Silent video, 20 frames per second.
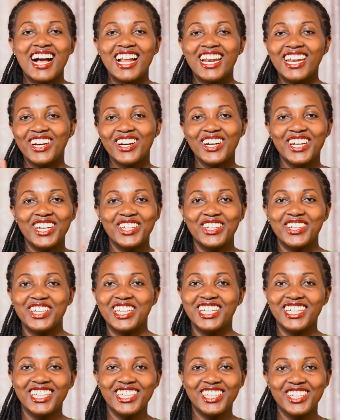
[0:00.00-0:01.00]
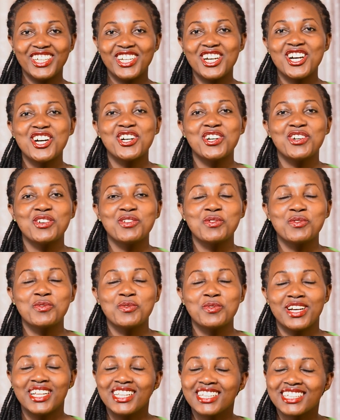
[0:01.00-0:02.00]
Hello.
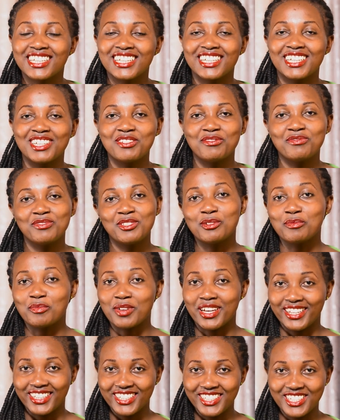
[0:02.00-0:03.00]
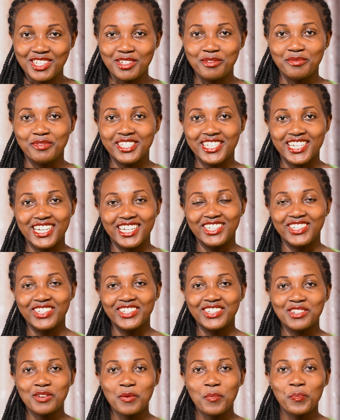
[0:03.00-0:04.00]
Welcome to my YouTube
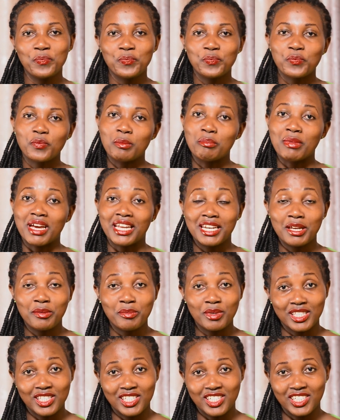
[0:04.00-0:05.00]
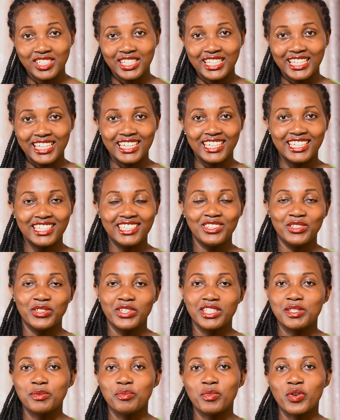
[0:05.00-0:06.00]
channel. My name is Jillian or
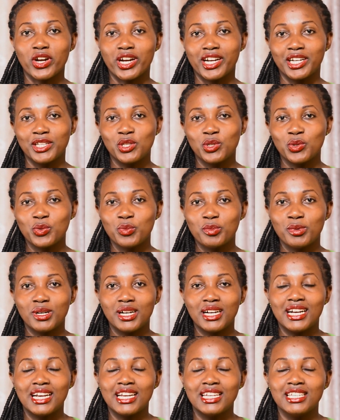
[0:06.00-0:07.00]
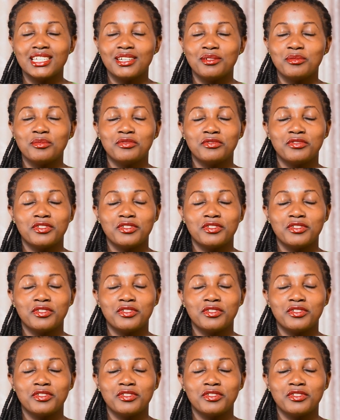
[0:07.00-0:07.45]
Simira Katumba, and I'm